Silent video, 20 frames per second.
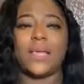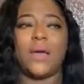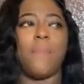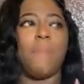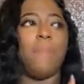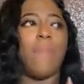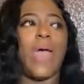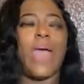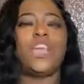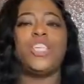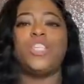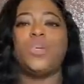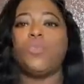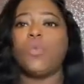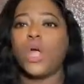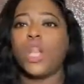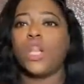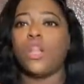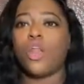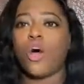imagine
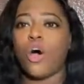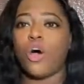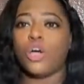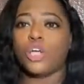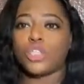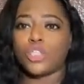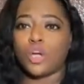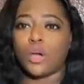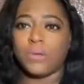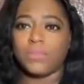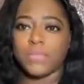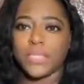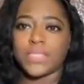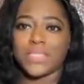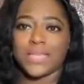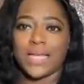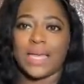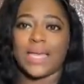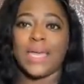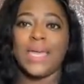what long-term
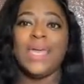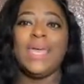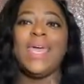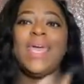looks like.